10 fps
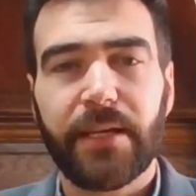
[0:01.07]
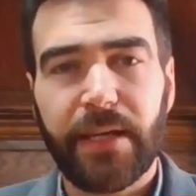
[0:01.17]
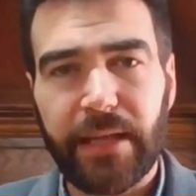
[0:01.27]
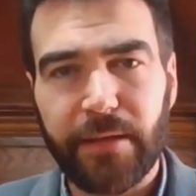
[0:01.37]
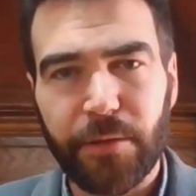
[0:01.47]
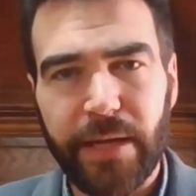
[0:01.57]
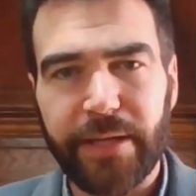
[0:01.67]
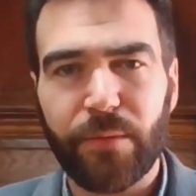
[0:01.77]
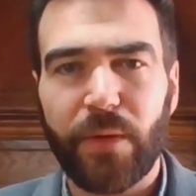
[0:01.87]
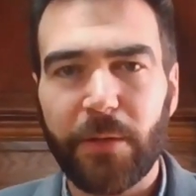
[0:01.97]
Hello
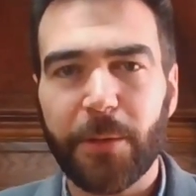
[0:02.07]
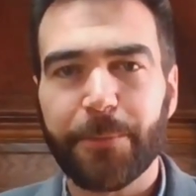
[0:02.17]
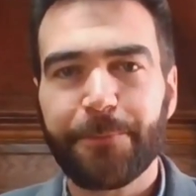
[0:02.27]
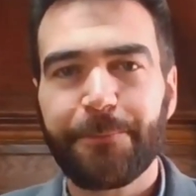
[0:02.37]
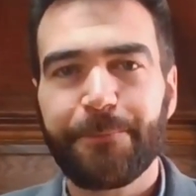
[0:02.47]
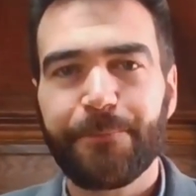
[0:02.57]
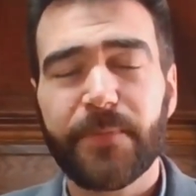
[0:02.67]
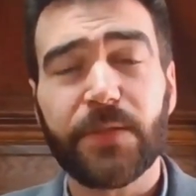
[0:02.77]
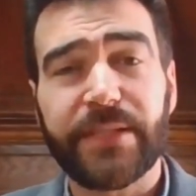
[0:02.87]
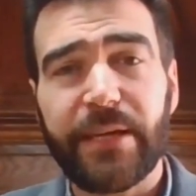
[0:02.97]
and welcome.
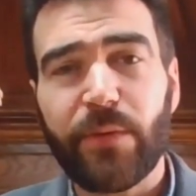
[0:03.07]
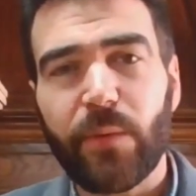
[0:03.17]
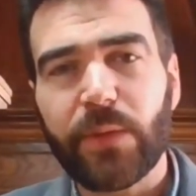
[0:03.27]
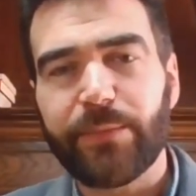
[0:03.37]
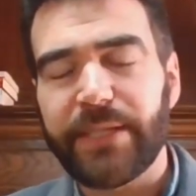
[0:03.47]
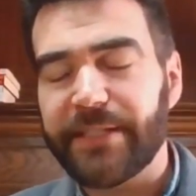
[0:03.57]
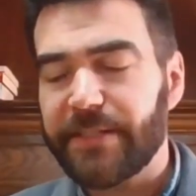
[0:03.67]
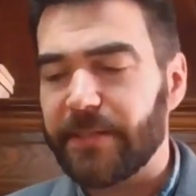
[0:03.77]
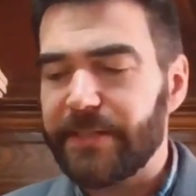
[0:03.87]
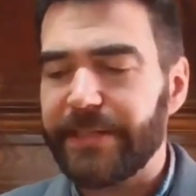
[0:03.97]
Today we will be
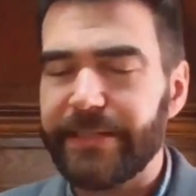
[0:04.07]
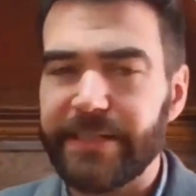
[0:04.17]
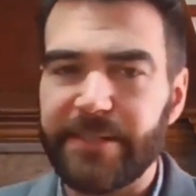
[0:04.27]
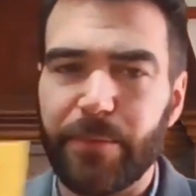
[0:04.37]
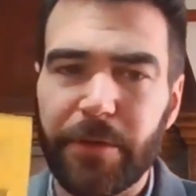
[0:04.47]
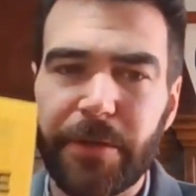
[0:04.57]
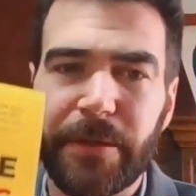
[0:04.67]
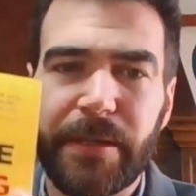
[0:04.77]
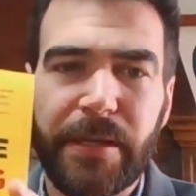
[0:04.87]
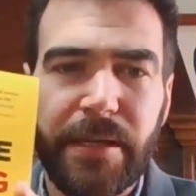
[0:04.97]
discussing this book,
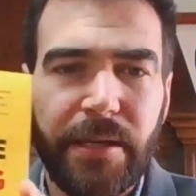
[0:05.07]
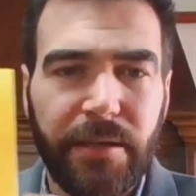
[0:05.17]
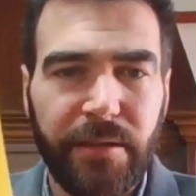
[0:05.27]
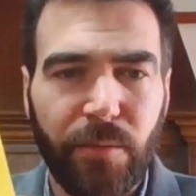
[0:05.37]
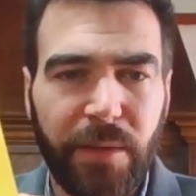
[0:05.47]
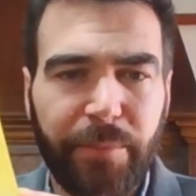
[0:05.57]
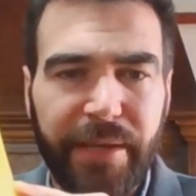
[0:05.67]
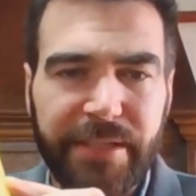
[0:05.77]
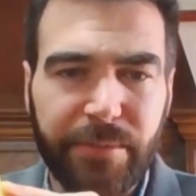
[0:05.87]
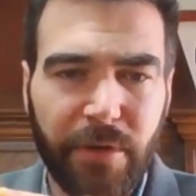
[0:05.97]
The One
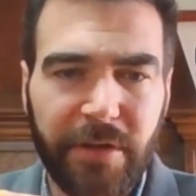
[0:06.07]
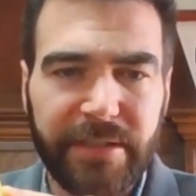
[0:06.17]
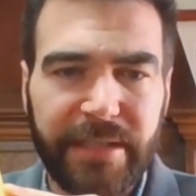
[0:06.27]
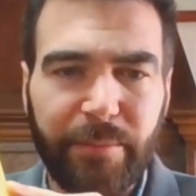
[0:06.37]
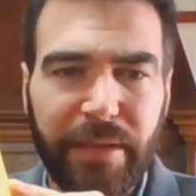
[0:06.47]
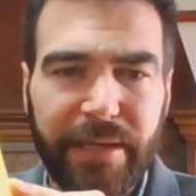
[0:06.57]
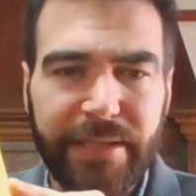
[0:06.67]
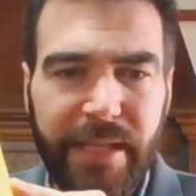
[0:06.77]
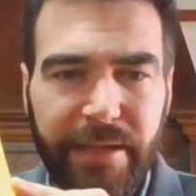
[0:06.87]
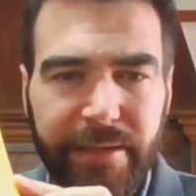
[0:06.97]
Page Marketing
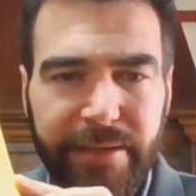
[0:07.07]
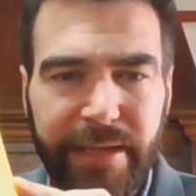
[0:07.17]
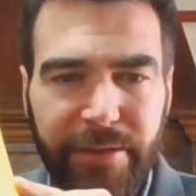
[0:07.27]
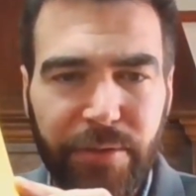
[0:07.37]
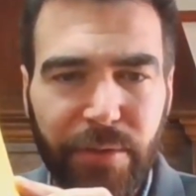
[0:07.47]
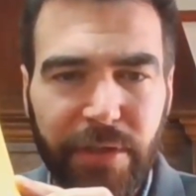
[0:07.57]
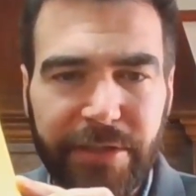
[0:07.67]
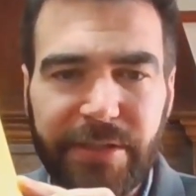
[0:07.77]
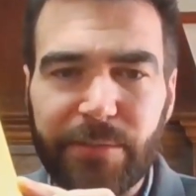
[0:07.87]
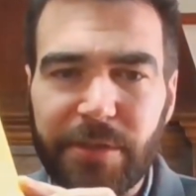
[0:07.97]
Plan: Get New
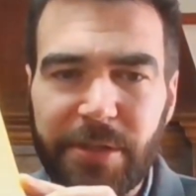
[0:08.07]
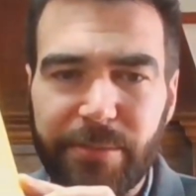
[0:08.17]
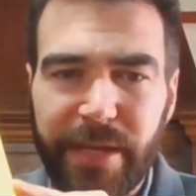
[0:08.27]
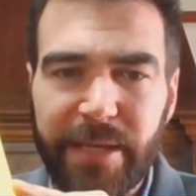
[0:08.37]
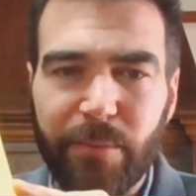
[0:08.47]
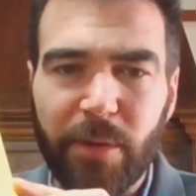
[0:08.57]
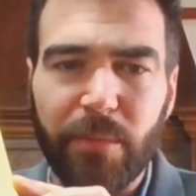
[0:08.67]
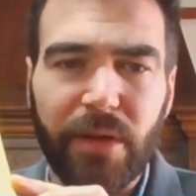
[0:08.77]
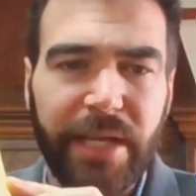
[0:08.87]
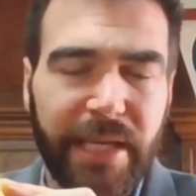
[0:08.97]
Customers, Make More
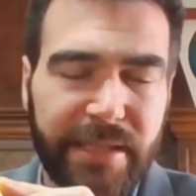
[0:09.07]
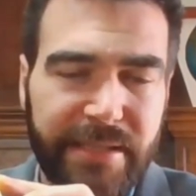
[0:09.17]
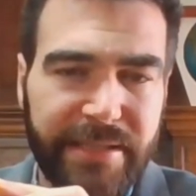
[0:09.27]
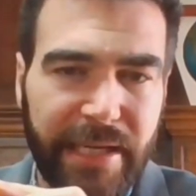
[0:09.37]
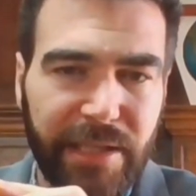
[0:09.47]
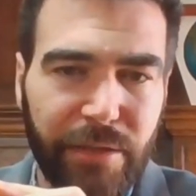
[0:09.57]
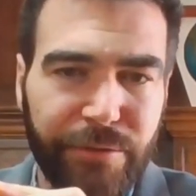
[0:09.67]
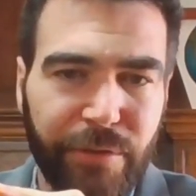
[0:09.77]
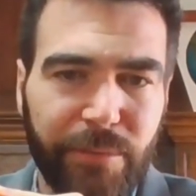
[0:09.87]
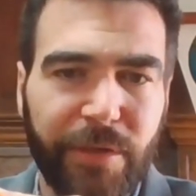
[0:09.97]
Money, and Stand Out
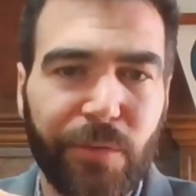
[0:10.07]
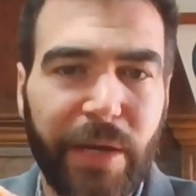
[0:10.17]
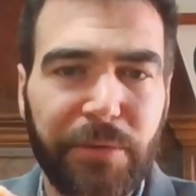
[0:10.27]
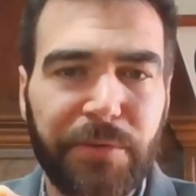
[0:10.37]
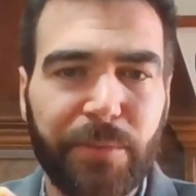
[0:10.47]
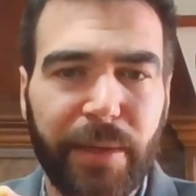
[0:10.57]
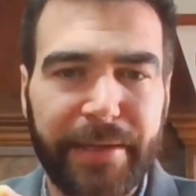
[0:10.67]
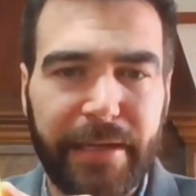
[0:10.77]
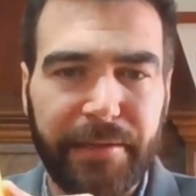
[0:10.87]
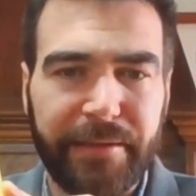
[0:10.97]
from the Crowd
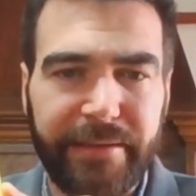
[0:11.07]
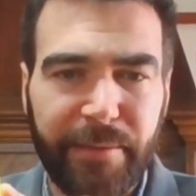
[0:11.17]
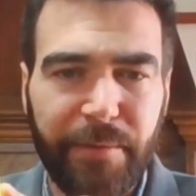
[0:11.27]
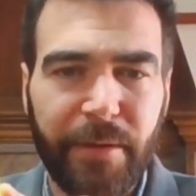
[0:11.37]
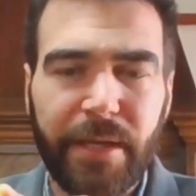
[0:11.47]
by Allan Dib.